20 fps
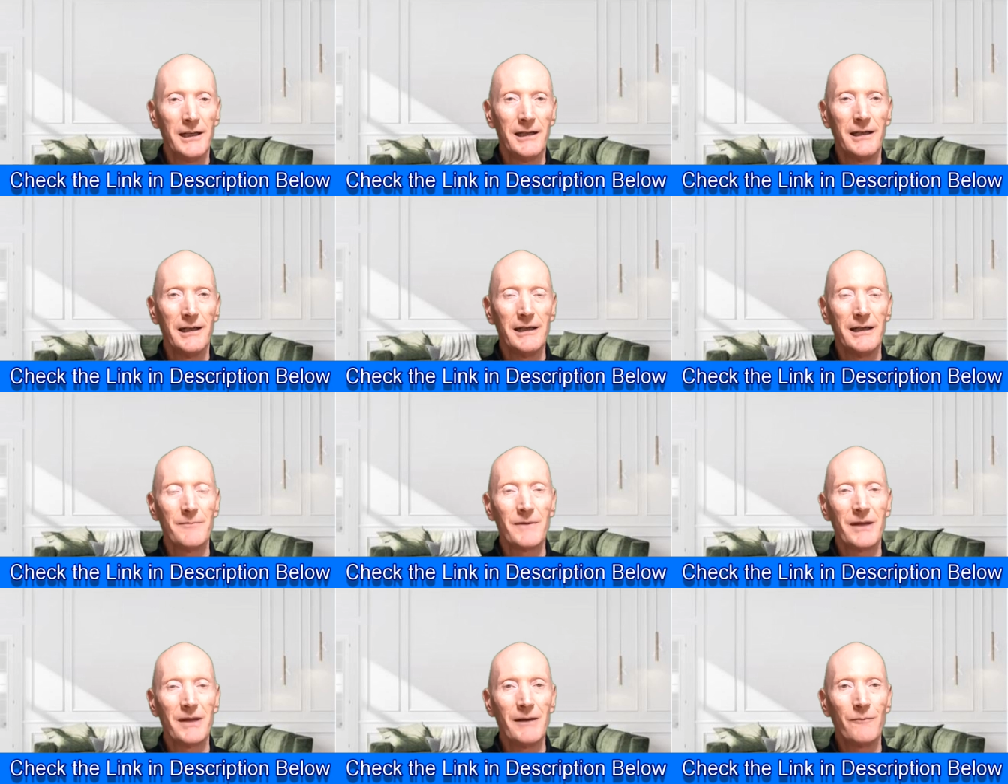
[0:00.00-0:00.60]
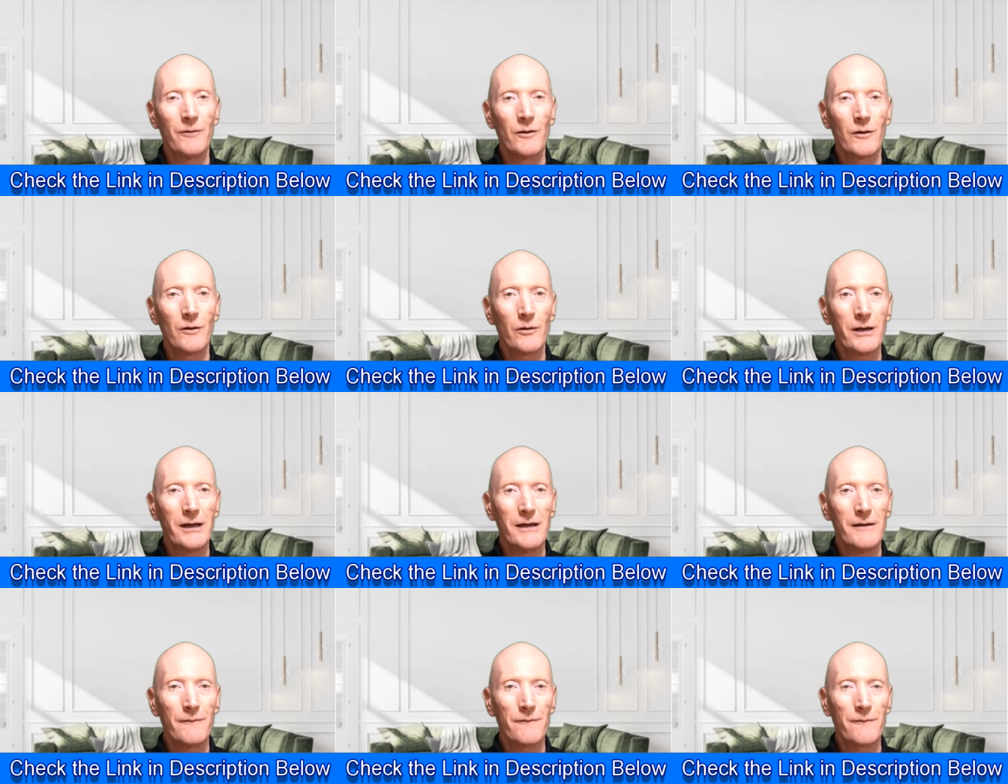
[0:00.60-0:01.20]
If you're
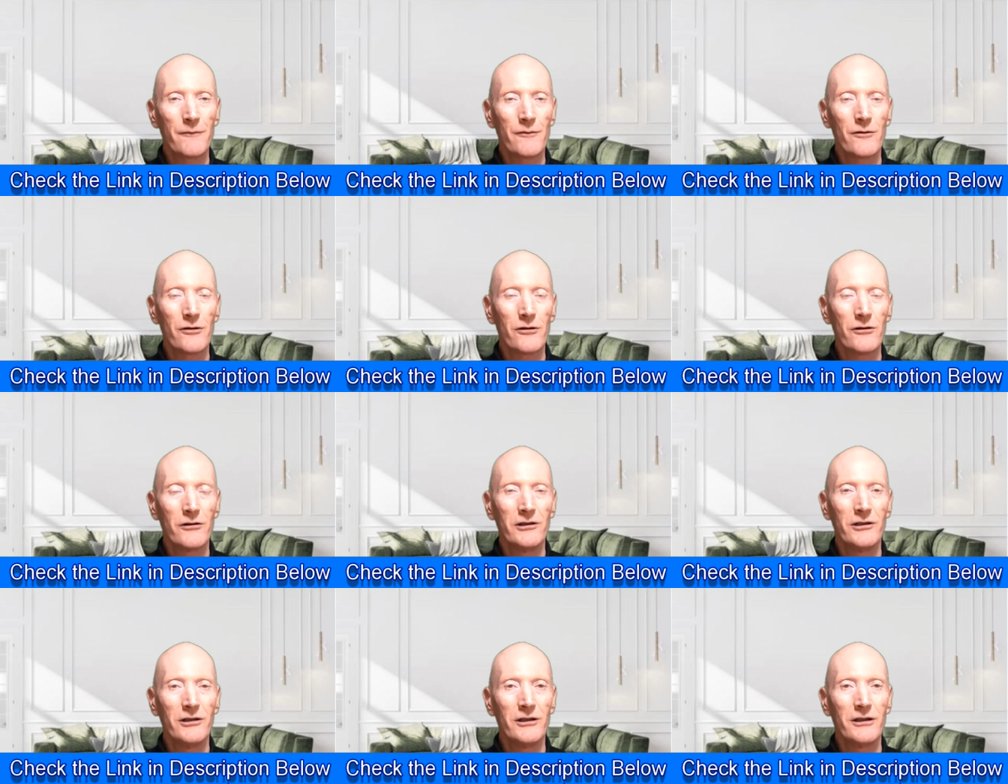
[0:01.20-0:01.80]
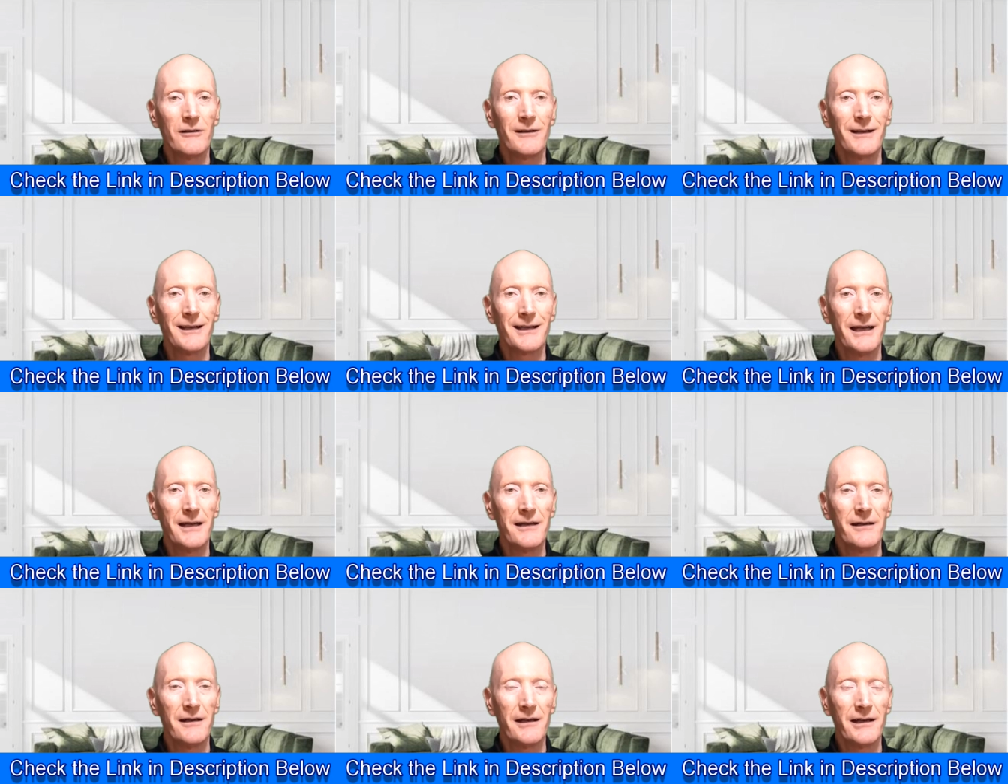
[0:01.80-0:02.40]
looking for, a
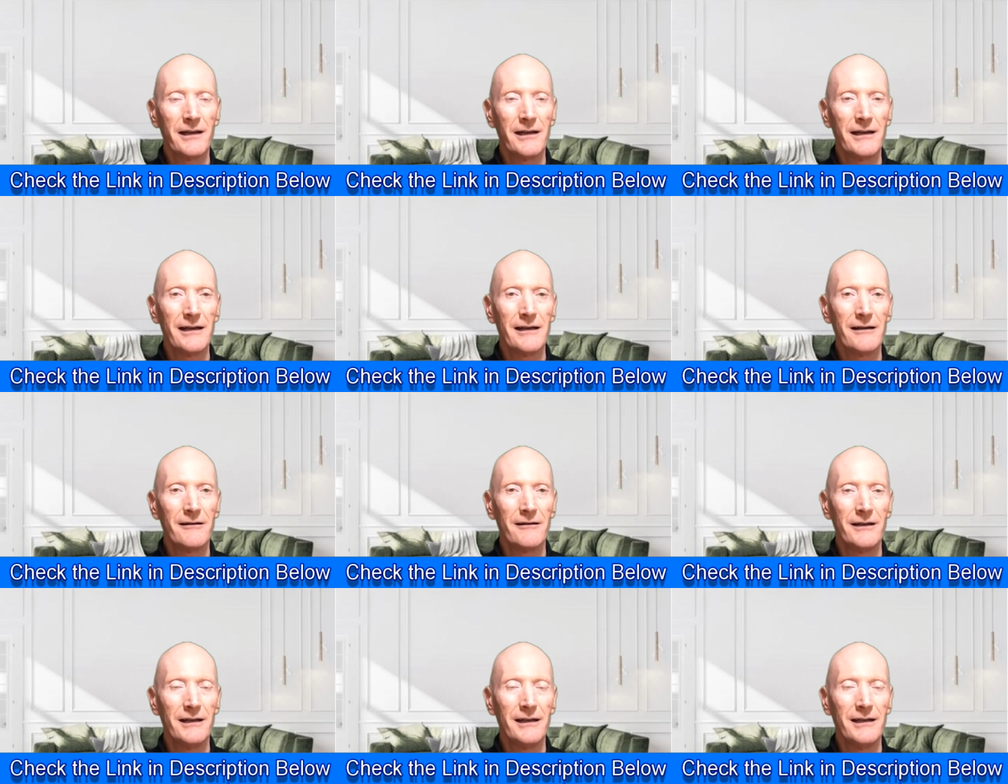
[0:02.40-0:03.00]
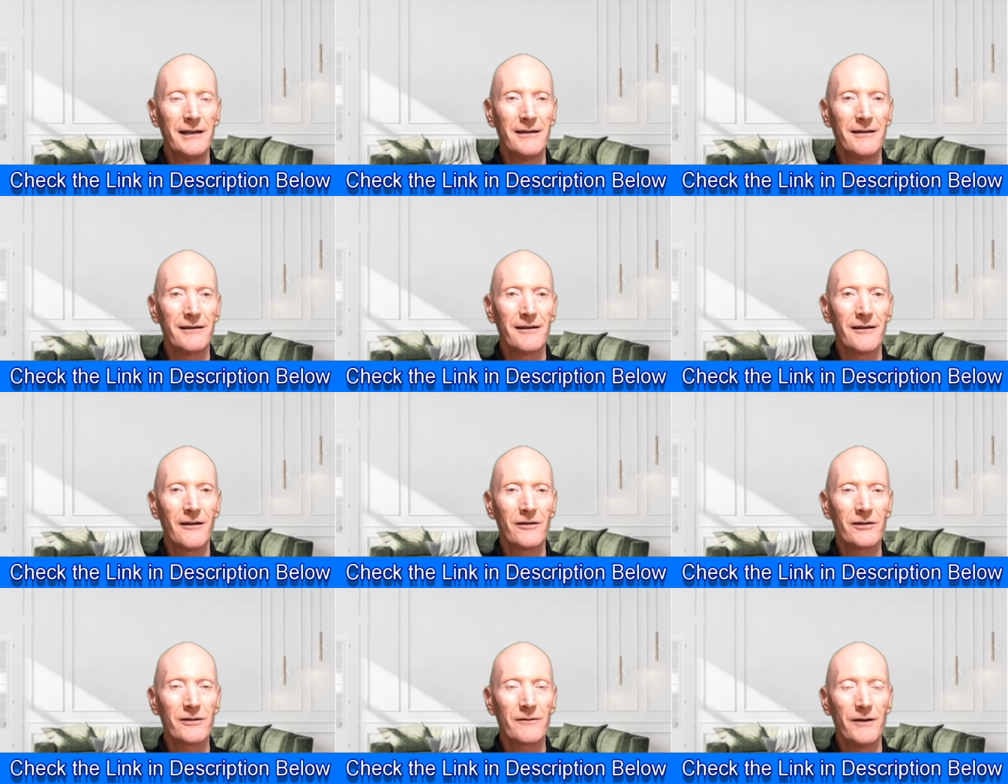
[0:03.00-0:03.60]
lender here in
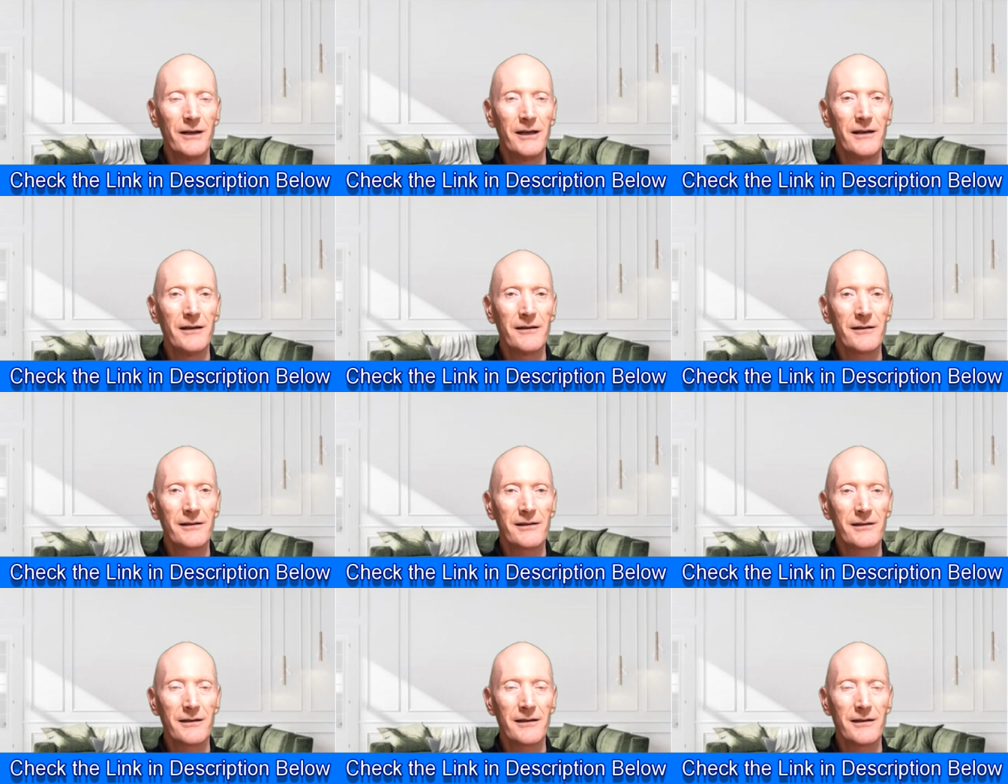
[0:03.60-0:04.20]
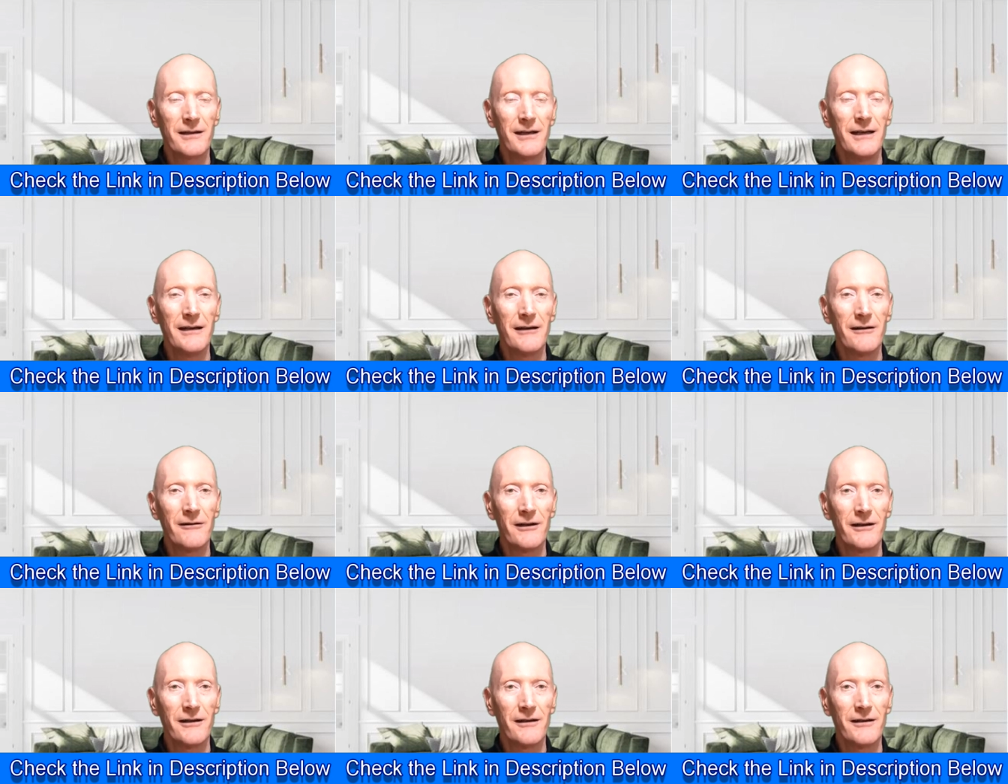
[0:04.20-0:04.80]
the Las Vegas
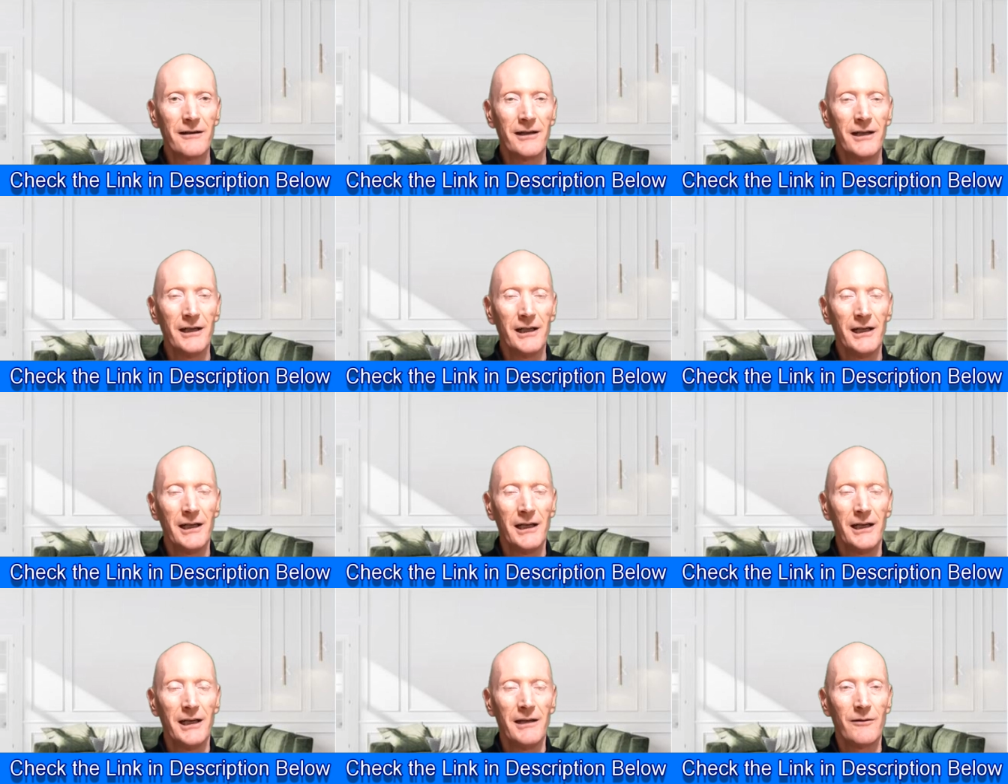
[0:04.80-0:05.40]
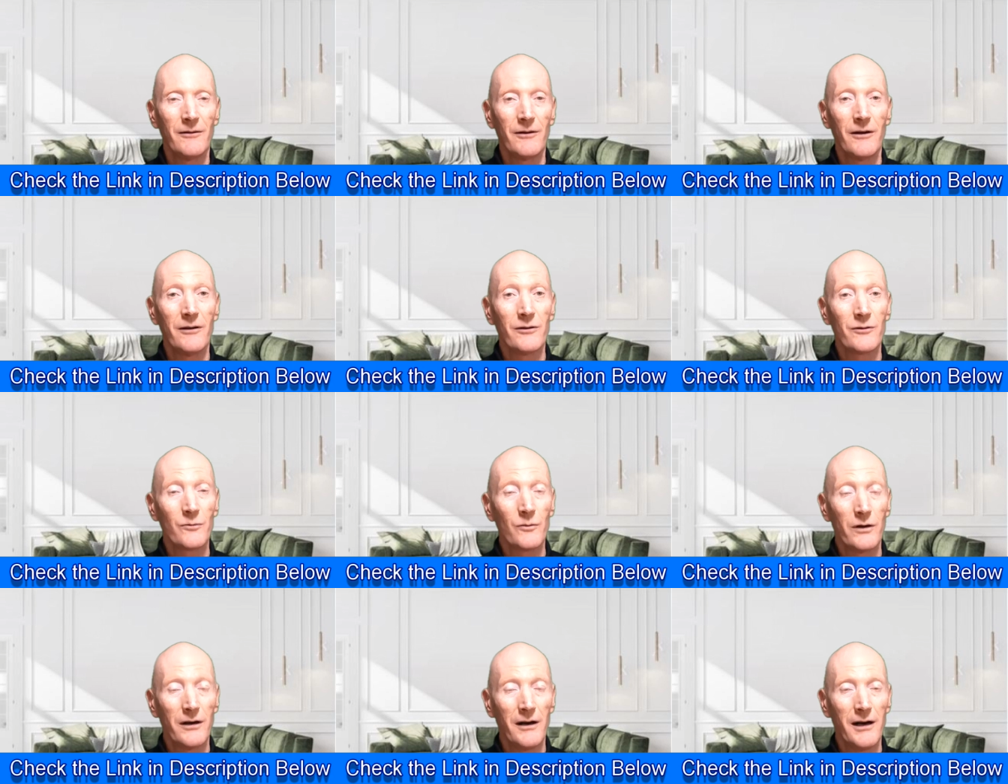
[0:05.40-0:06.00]
area,
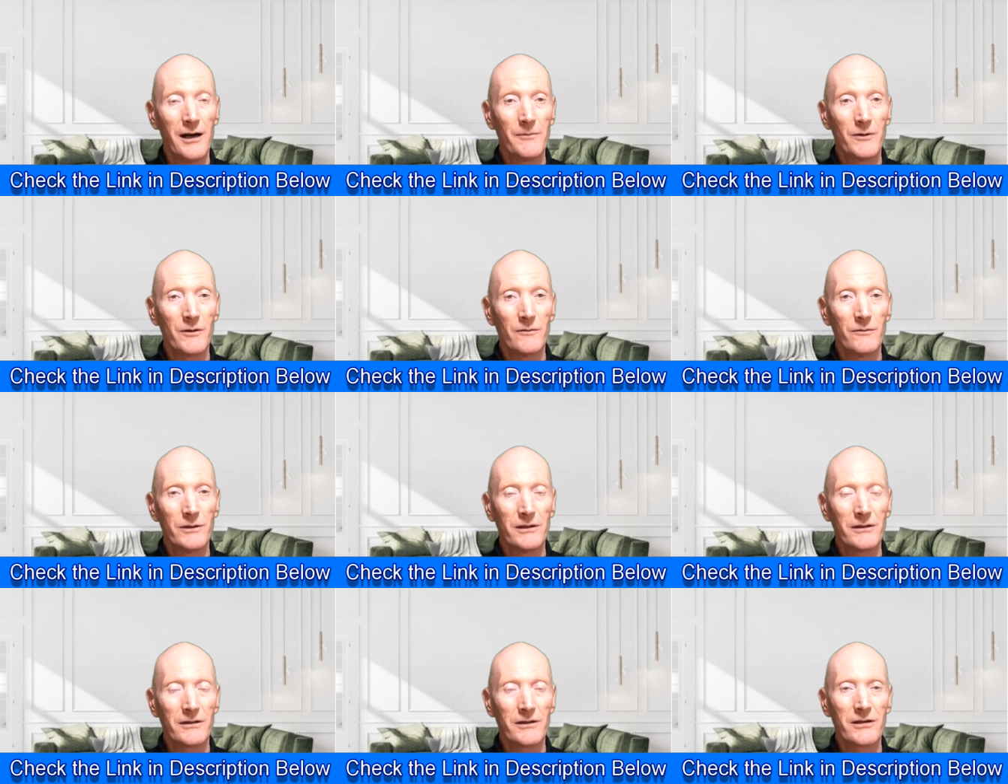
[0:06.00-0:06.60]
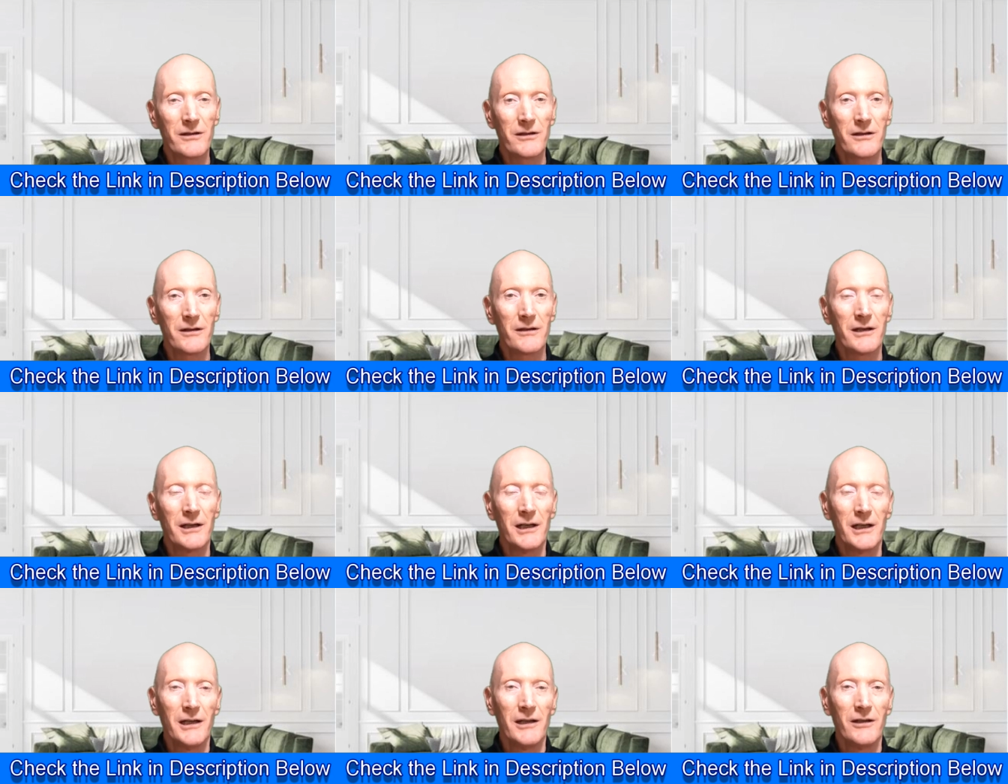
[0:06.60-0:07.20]
where I'm a realtor,